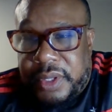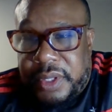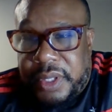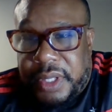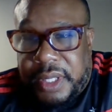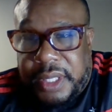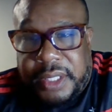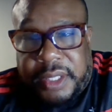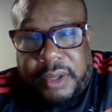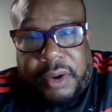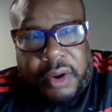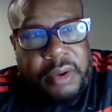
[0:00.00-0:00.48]

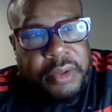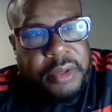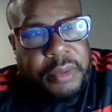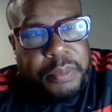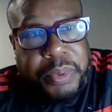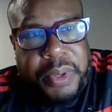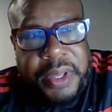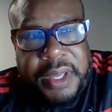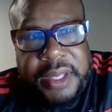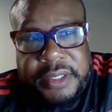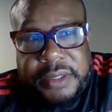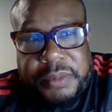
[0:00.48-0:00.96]
It all
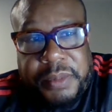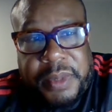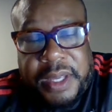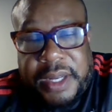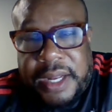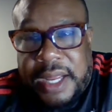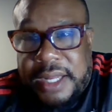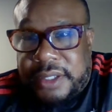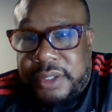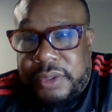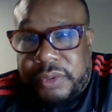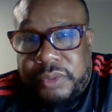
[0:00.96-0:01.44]
depends, man.
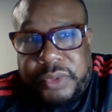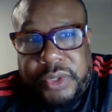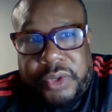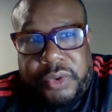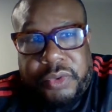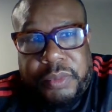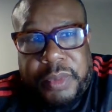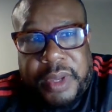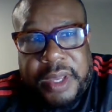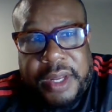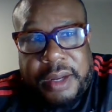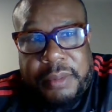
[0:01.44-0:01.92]
I don't know,
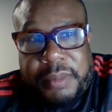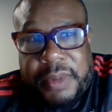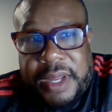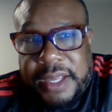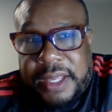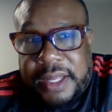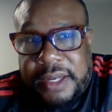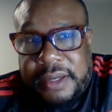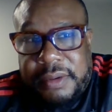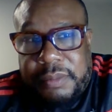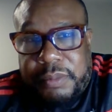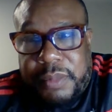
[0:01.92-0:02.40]
man. I'm like,
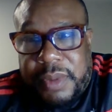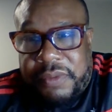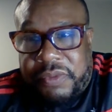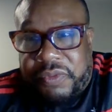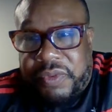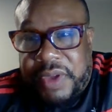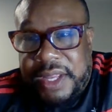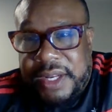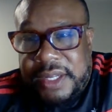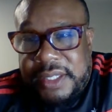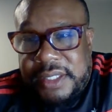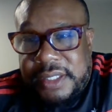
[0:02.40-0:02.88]
my
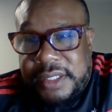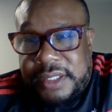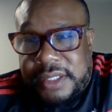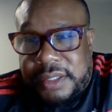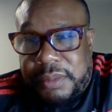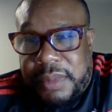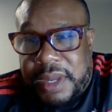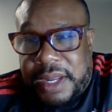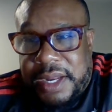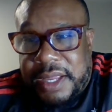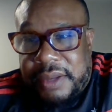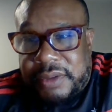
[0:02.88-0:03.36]
fate is in
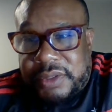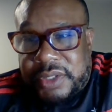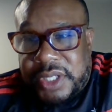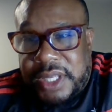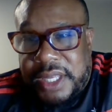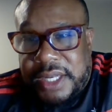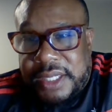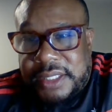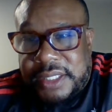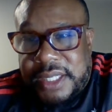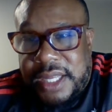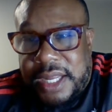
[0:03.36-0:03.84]
somebody else's
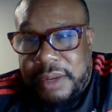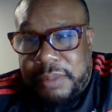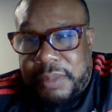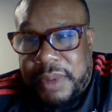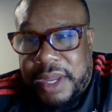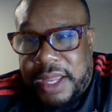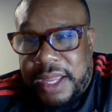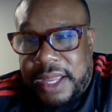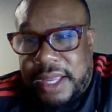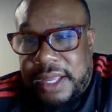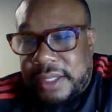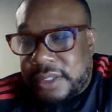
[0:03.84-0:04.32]
hand. It's not in my
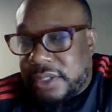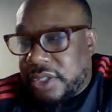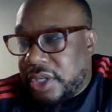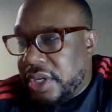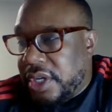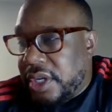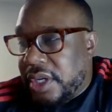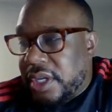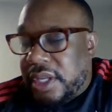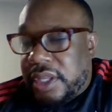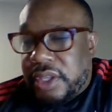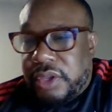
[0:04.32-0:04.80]
hands.
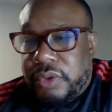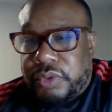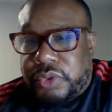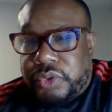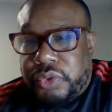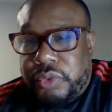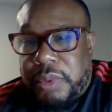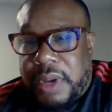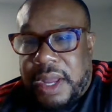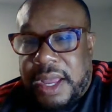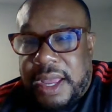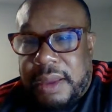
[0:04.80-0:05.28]

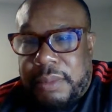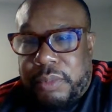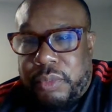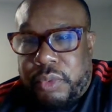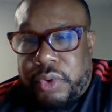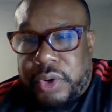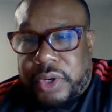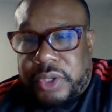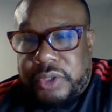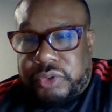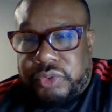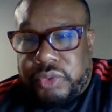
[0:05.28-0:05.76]
YouTube, I have
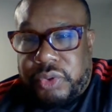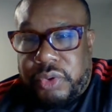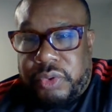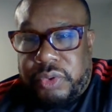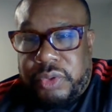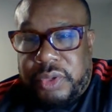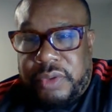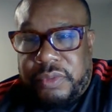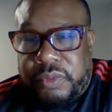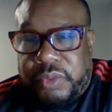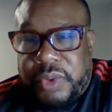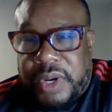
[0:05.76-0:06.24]
more
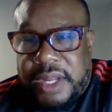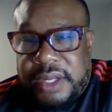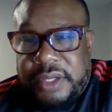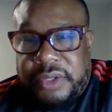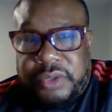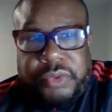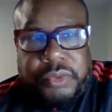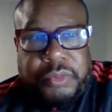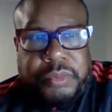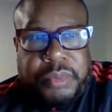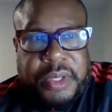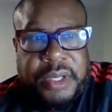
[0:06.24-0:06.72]
control over what I
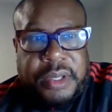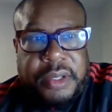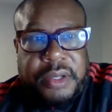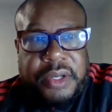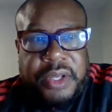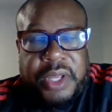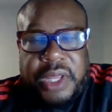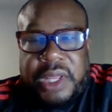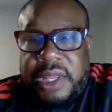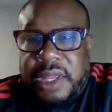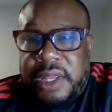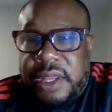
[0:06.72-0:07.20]
do, but
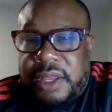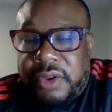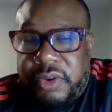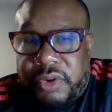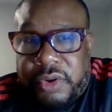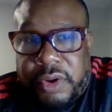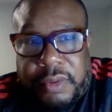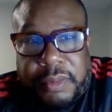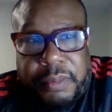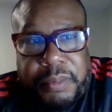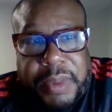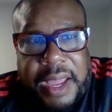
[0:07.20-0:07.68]
you
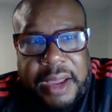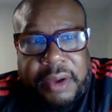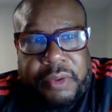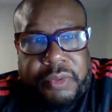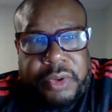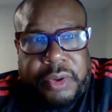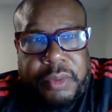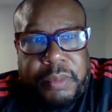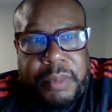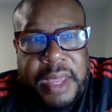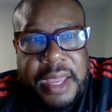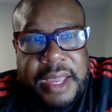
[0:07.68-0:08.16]
know, I'm back on
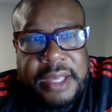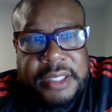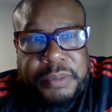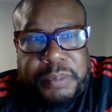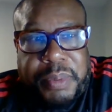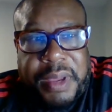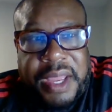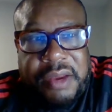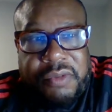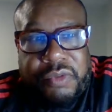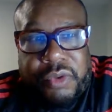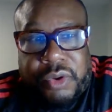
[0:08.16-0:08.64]
the man's
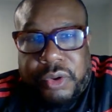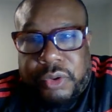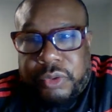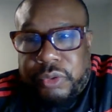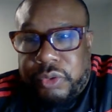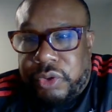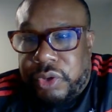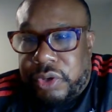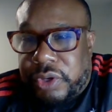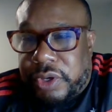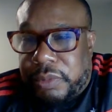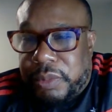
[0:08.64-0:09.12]
payroll.
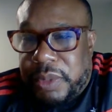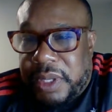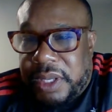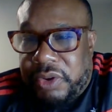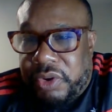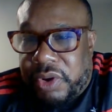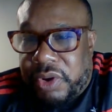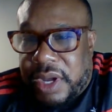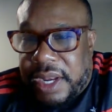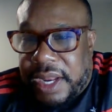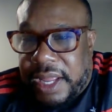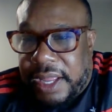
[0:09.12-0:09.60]
You know what I mean? You
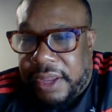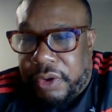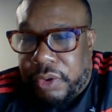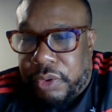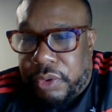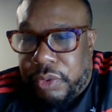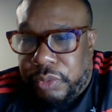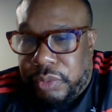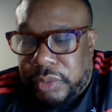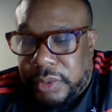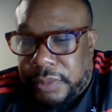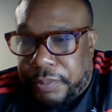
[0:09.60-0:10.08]
know how that
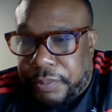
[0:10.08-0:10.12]
goes.